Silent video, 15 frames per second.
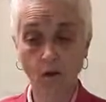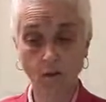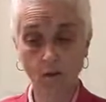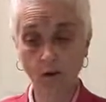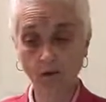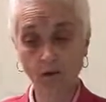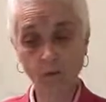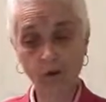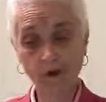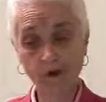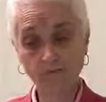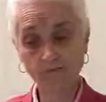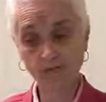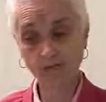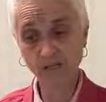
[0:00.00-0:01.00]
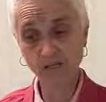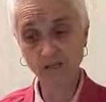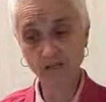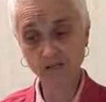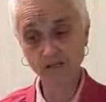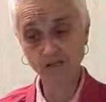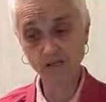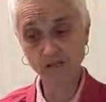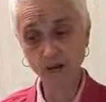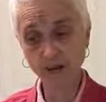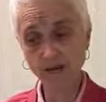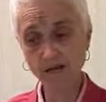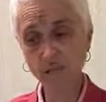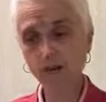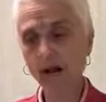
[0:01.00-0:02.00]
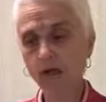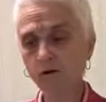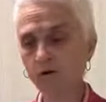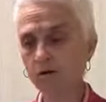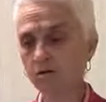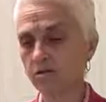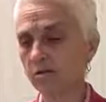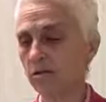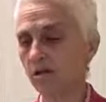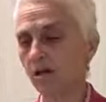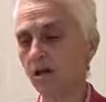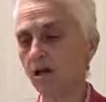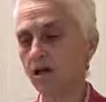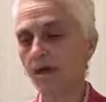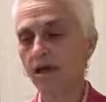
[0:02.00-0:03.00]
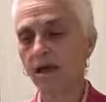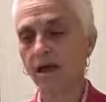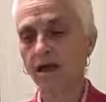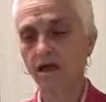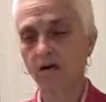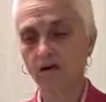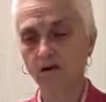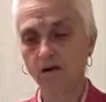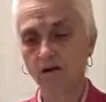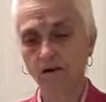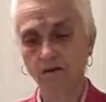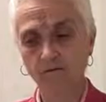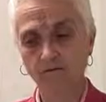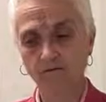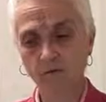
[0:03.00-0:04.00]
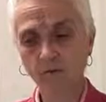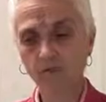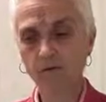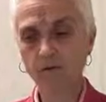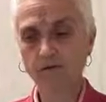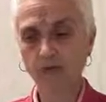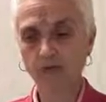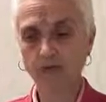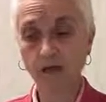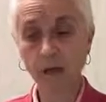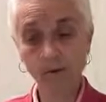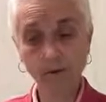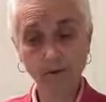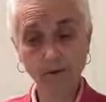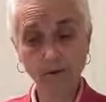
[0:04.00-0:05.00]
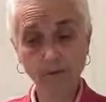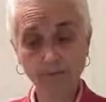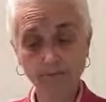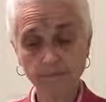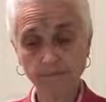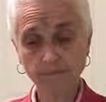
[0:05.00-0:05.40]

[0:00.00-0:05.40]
While aware of the sage's mighty powers and voluminous temper,